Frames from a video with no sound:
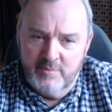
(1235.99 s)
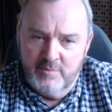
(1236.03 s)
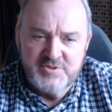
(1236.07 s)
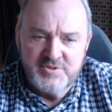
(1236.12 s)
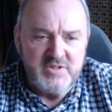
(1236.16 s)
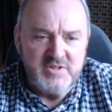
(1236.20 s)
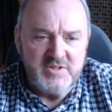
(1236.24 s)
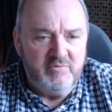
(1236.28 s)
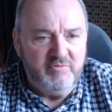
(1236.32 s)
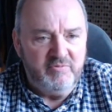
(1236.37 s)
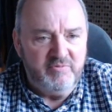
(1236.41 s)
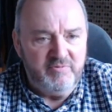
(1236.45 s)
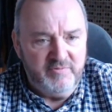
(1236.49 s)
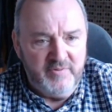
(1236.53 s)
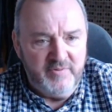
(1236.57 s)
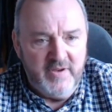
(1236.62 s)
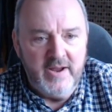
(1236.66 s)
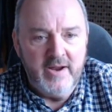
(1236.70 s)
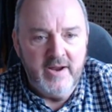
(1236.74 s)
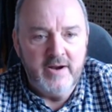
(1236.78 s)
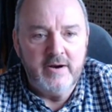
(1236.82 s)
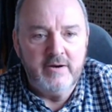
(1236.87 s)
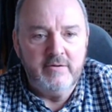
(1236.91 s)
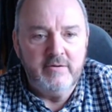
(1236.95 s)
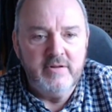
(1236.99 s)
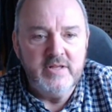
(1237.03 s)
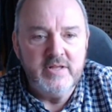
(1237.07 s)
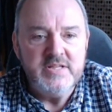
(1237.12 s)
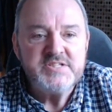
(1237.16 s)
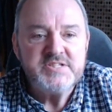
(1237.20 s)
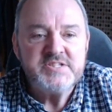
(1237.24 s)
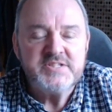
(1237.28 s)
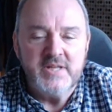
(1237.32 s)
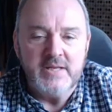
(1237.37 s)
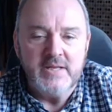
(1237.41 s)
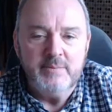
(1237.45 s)
That was a very
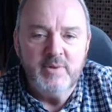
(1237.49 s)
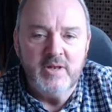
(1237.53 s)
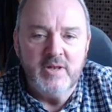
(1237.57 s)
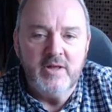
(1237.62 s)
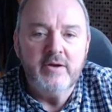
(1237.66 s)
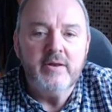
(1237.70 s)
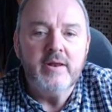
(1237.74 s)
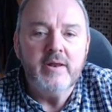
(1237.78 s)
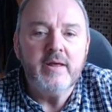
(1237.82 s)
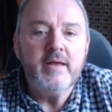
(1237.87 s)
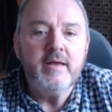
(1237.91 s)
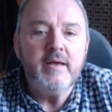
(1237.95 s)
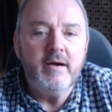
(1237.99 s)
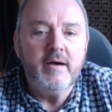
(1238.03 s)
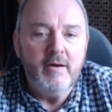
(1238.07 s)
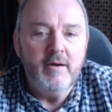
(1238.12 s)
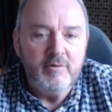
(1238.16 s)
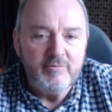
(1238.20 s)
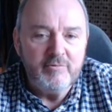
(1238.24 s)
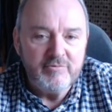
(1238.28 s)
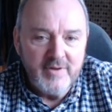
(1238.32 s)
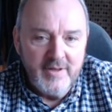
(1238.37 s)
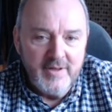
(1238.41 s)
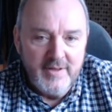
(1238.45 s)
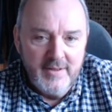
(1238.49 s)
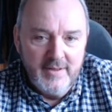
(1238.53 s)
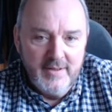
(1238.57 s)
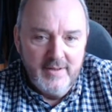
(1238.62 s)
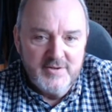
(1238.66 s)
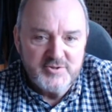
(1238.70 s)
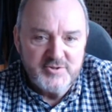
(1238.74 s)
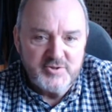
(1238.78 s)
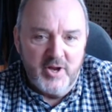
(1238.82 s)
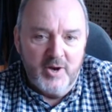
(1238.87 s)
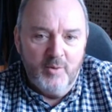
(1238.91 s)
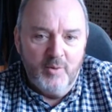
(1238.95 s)
steep learning curve,
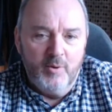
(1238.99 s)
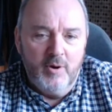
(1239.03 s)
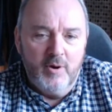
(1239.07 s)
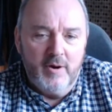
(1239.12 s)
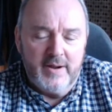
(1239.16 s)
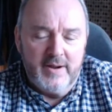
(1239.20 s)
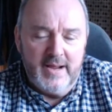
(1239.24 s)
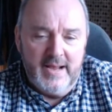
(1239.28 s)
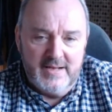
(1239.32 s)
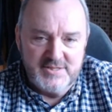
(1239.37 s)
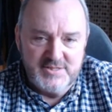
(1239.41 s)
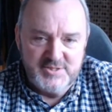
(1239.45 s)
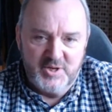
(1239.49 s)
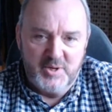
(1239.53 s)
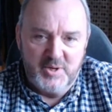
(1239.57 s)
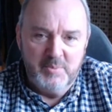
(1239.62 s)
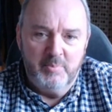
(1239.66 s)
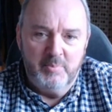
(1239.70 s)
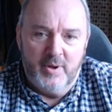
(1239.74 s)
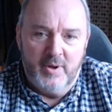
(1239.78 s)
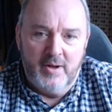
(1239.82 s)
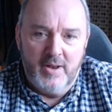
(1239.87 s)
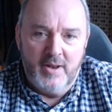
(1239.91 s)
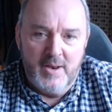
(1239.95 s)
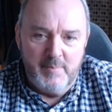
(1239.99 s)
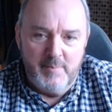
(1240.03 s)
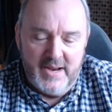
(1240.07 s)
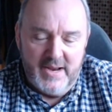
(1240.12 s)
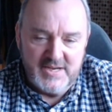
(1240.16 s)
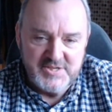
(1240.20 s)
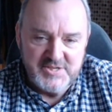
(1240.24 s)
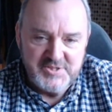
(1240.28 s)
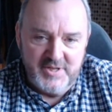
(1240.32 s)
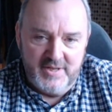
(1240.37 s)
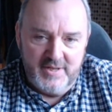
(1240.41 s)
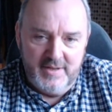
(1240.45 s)
trying to work out how to compile a
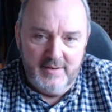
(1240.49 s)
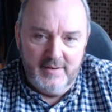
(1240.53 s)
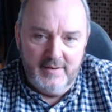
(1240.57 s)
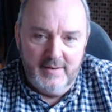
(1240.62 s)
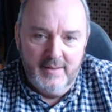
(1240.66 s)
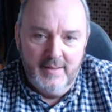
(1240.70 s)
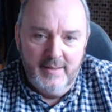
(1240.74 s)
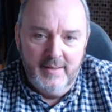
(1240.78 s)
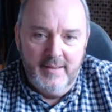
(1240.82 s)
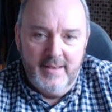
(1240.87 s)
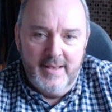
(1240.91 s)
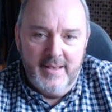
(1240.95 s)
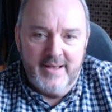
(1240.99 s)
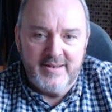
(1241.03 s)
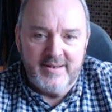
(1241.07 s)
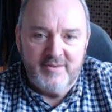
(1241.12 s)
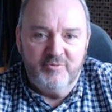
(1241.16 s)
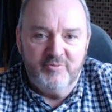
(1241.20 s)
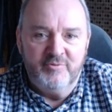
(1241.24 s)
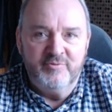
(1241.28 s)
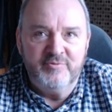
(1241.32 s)
magazine, how to